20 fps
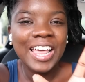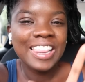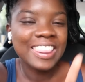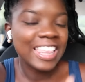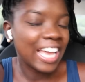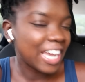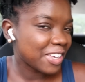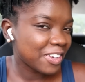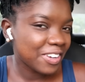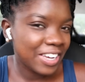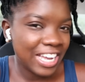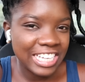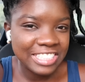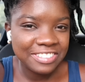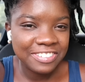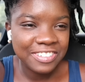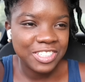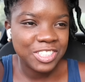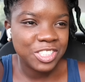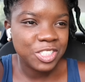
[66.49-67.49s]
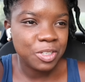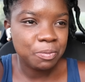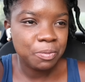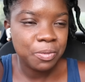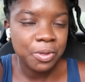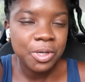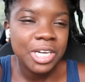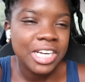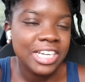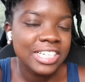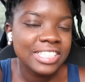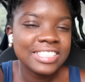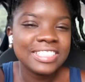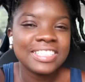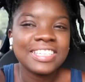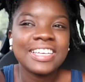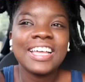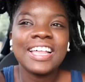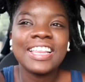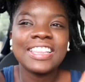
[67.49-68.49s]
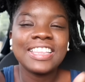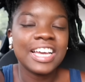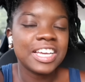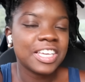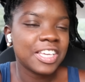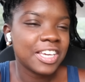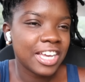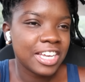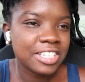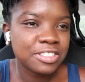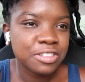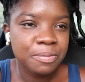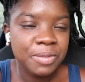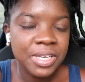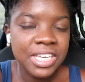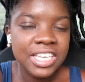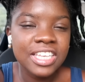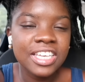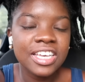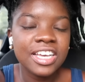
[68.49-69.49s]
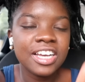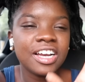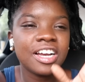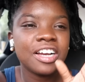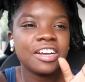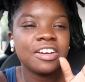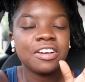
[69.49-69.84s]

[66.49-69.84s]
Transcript: Thank you guys for the support. Thank you guys for being here.